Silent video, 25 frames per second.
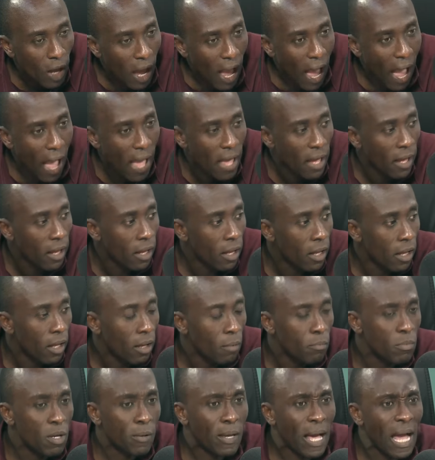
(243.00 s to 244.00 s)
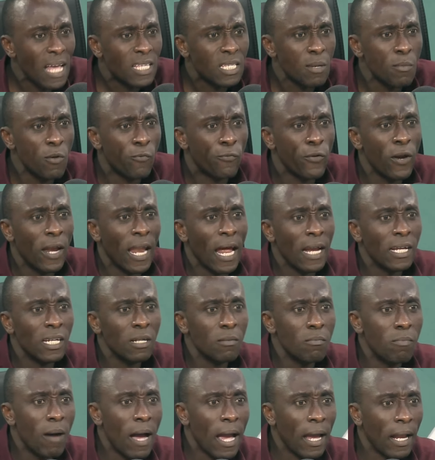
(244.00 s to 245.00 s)
Ah, me kaise me free
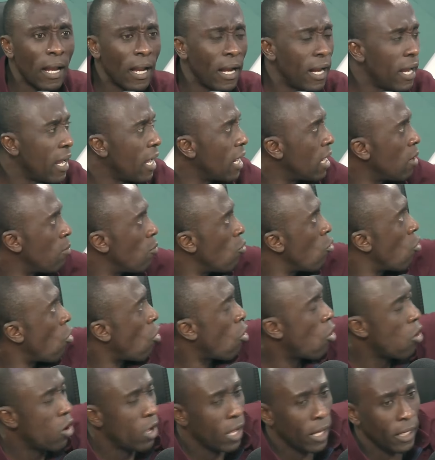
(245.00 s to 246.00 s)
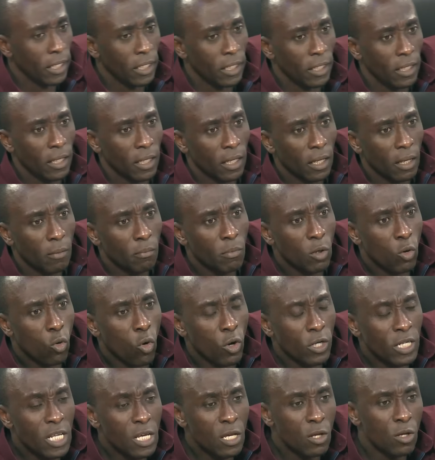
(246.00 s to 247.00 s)
London by, and I am more, me
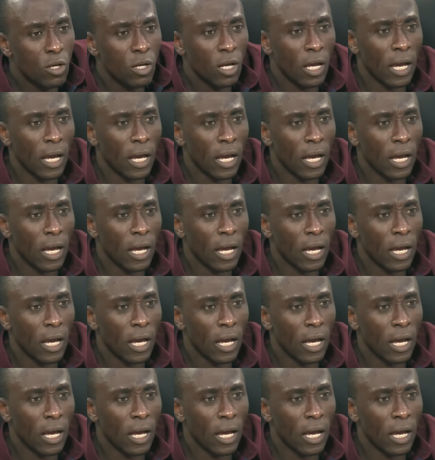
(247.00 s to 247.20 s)
kodi,